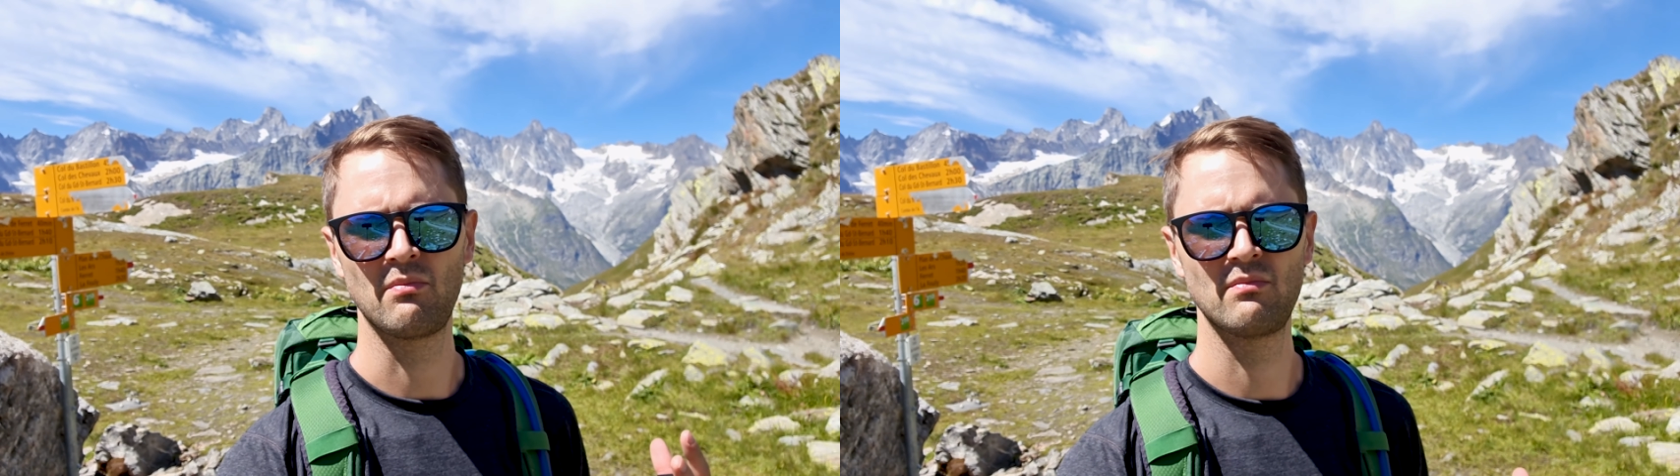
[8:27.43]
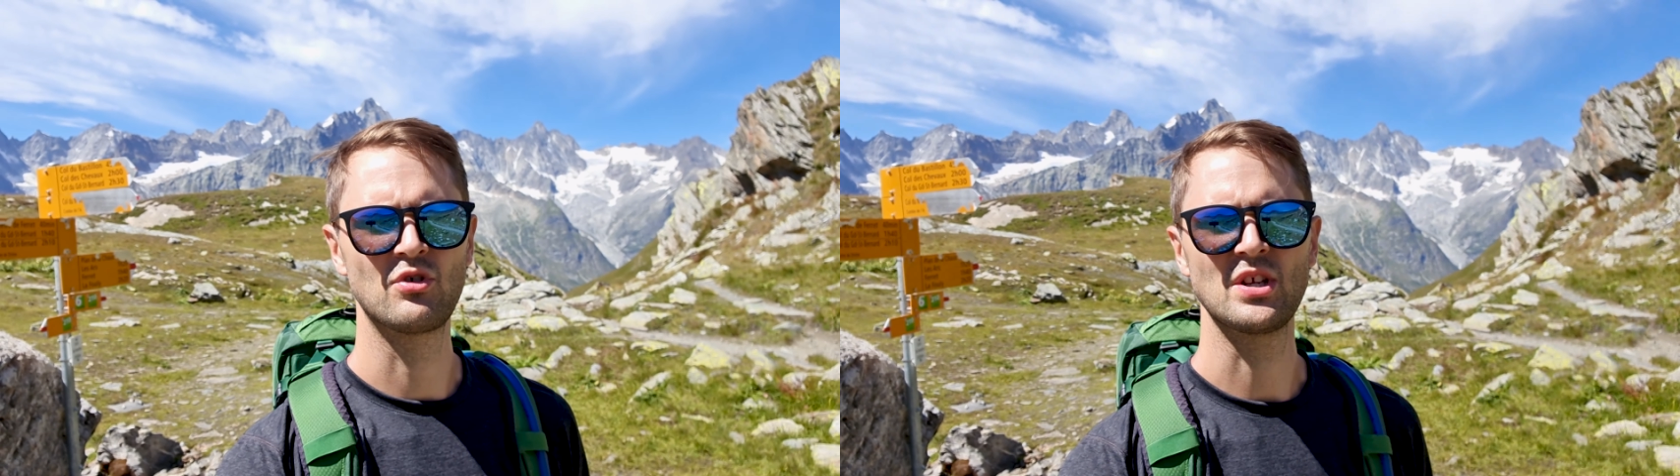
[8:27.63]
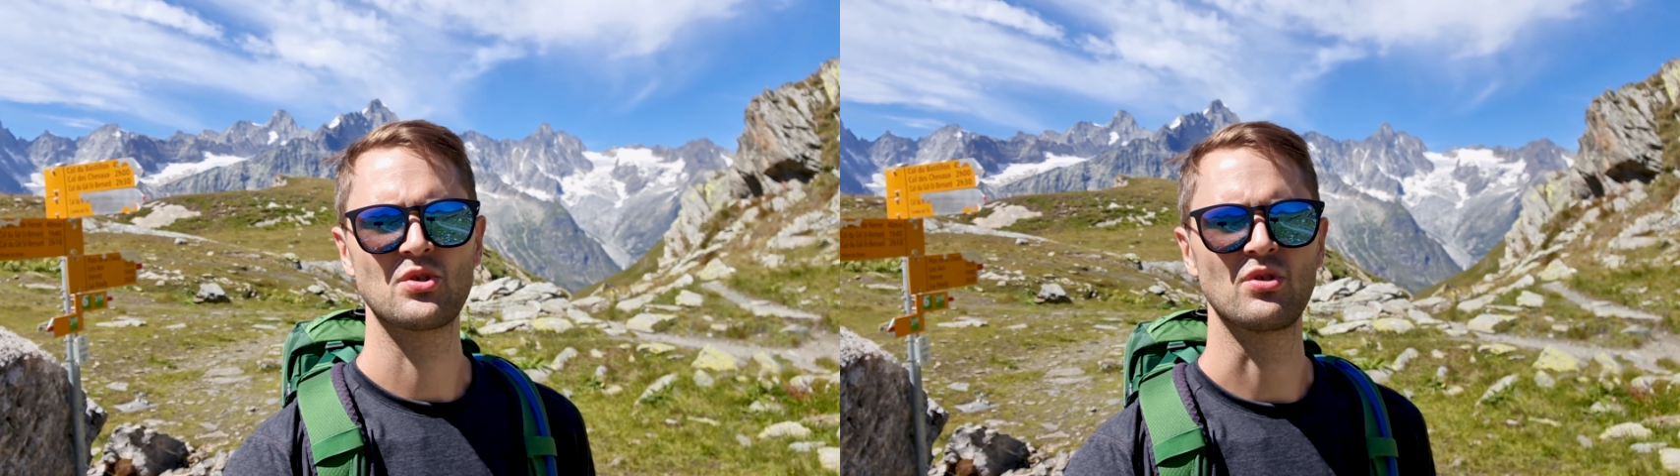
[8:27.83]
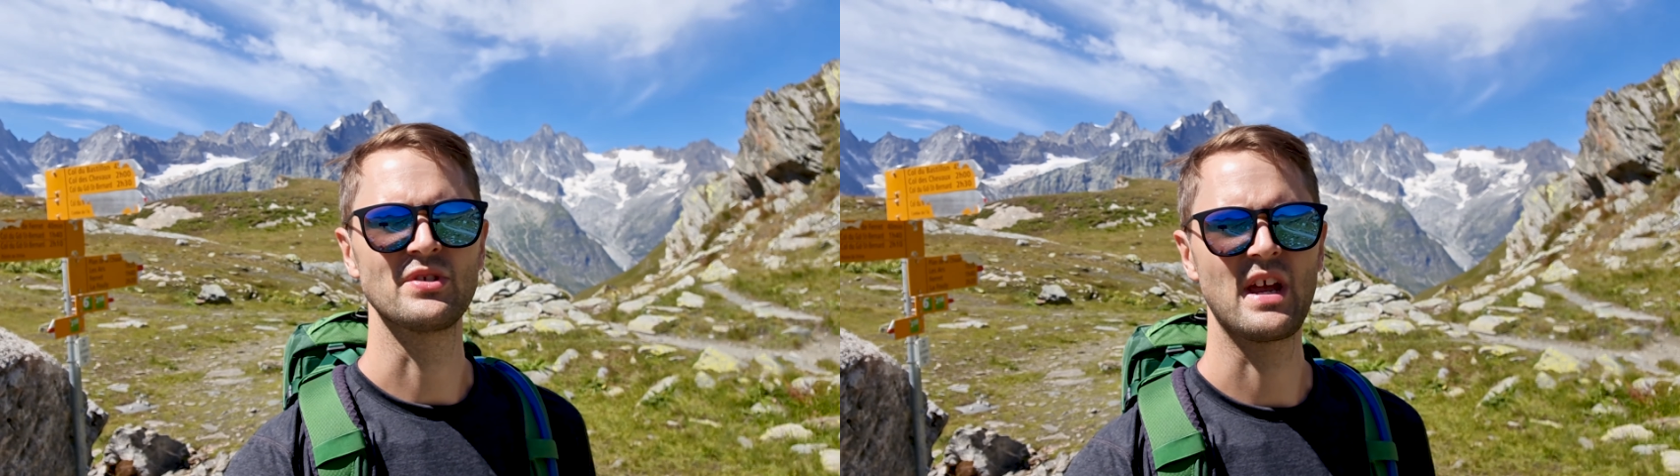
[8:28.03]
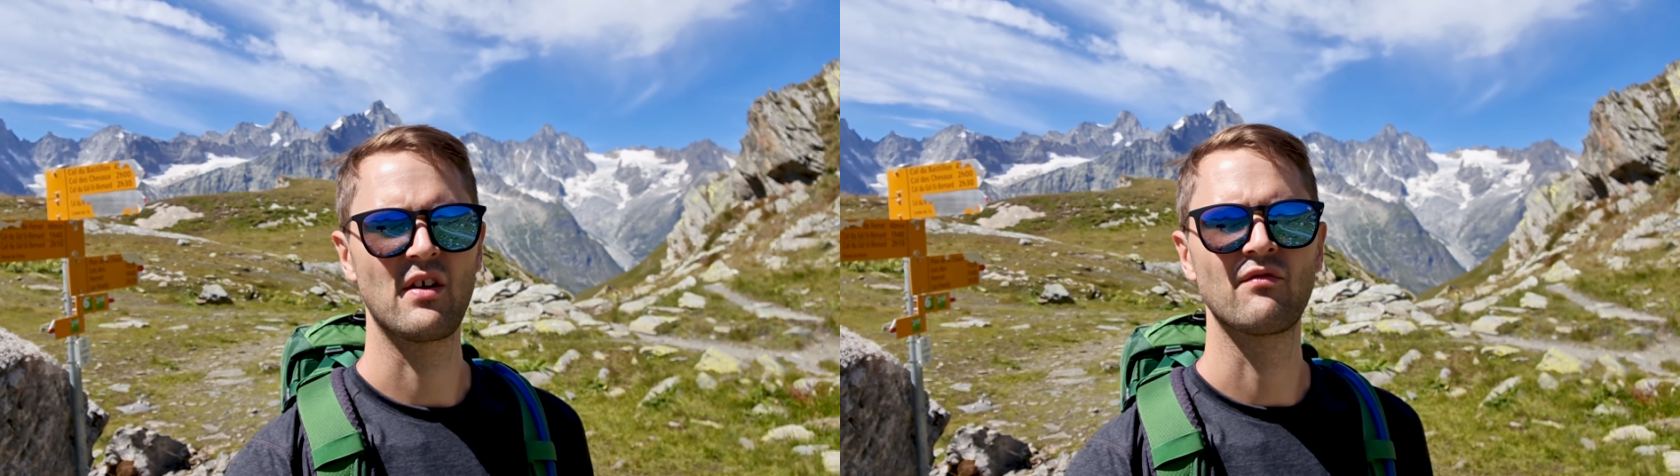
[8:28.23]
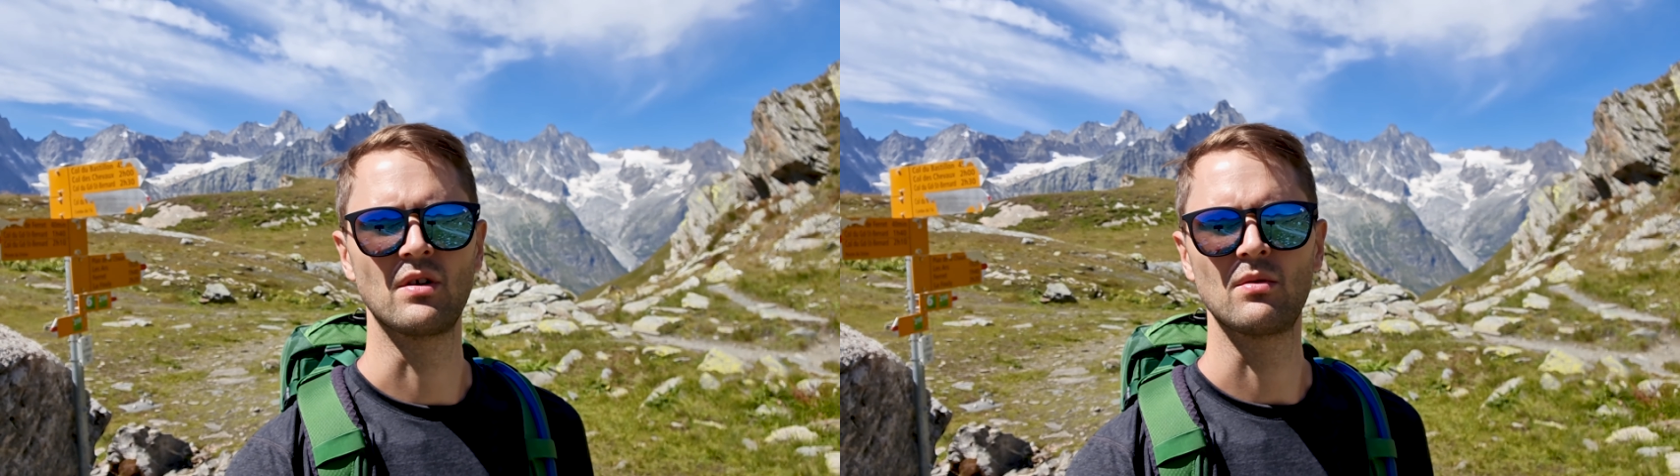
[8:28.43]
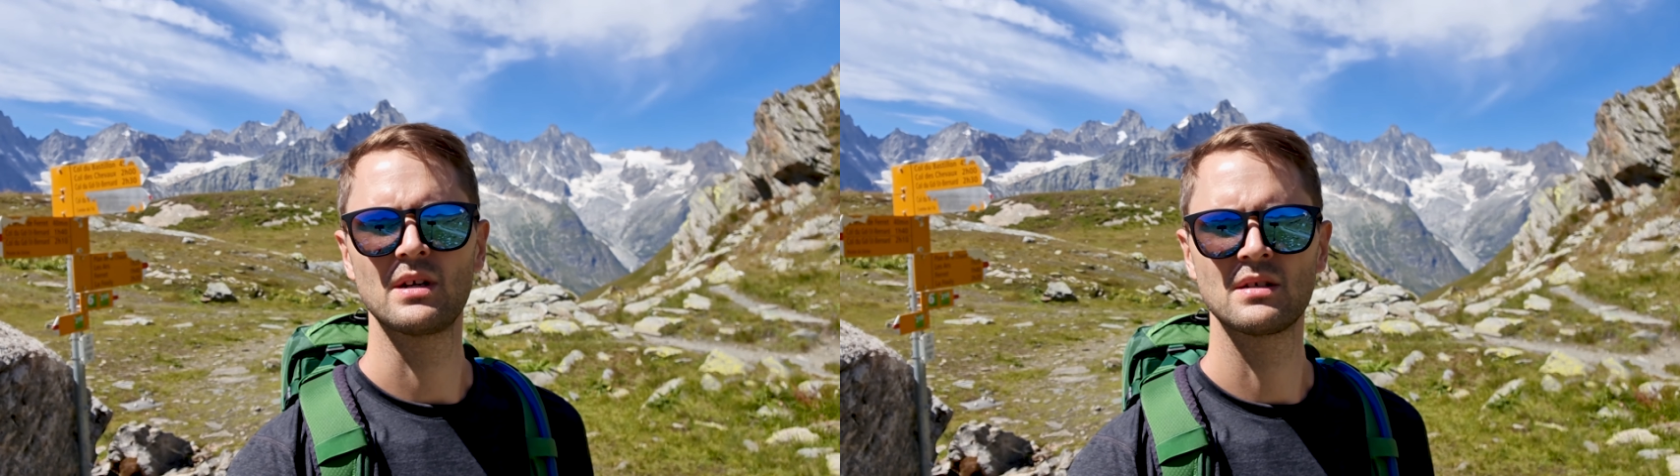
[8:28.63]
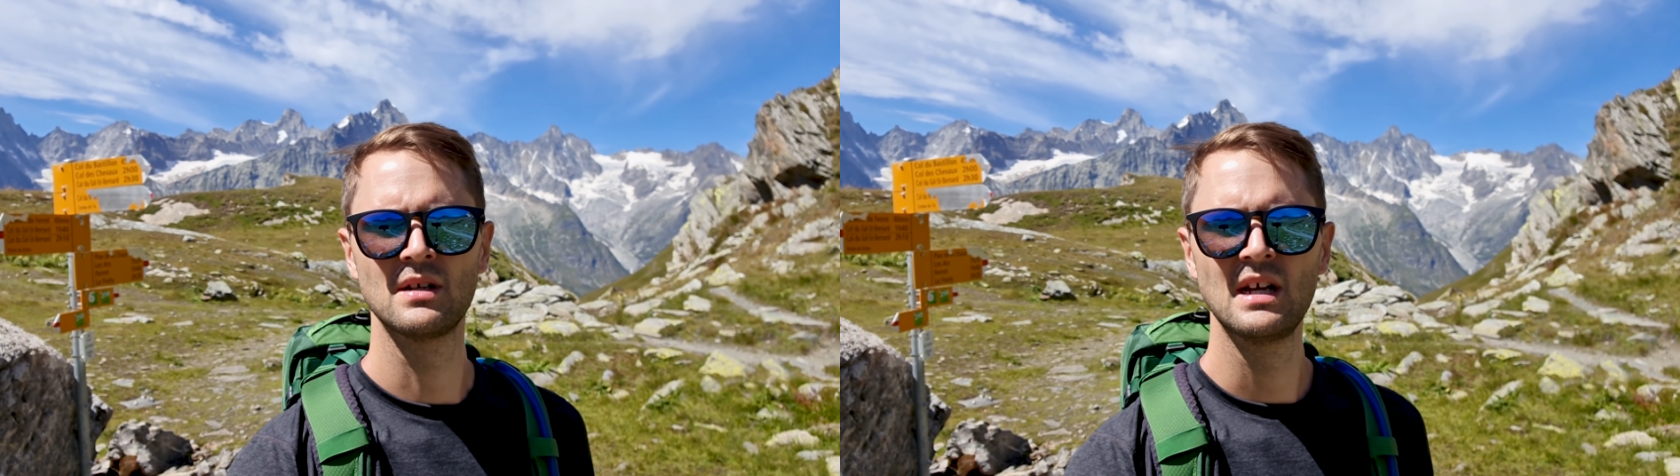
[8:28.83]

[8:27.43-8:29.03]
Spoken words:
restaurants everywhere.